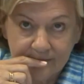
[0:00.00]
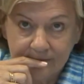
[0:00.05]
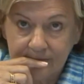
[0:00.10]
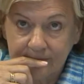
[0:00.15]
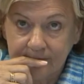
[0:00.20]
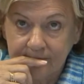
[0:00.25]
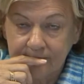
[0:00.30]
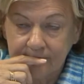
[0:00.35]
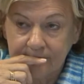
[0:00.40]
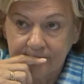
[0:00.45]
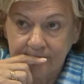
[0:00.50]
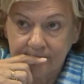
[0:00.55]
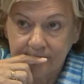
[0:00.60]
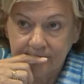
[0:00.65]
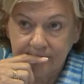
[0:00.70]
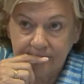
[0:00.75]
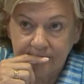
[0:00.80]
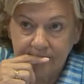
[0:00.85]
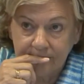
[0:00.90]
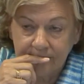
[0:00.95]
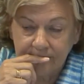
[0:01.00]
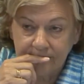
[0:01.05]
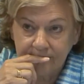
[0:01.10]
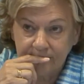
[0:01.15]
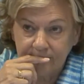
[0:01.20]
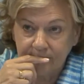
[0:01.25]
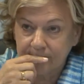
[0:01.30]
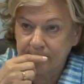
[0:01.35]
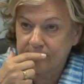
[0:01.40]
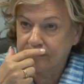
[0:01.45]
policies over
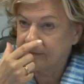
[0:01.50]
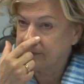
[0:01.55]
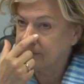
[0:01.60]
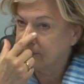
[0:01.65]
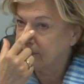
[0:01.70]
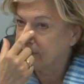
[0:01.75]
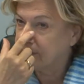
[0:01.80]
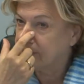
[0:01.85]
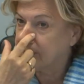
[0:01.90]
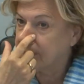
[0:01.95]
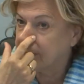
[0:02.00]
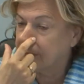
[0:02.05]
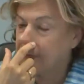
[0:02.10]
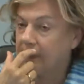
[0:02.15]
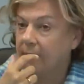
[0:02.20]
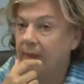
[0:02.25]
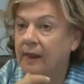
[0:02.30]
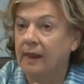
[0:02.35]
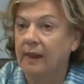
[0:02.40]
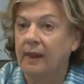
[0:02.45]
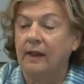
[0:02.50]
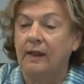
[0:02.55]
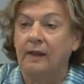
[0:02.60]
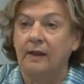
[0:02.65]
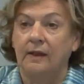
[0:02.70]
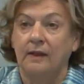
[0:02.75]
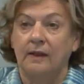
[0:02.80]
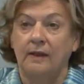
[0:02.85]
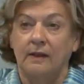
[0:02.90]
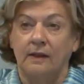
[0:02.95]
the last few years, what
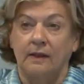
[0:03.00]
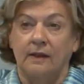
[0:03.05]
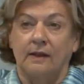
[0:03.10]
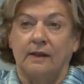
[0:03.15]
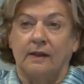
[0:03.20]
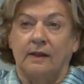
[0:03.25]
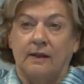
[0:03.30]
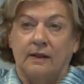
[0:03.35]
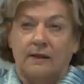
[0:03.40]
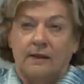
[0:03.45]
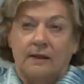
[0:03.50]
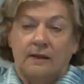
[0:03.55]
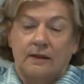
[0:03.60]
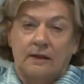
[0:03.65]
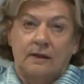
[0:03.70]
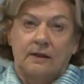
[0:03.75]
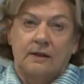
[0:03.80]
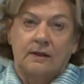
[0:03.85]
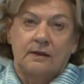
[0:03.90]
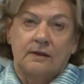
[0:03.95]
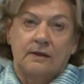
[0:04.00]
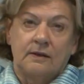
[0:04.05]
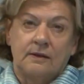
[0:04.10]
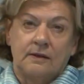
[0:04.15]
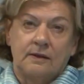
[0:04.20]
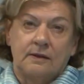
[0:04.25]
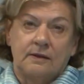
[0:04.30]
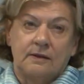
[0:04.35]
would you name?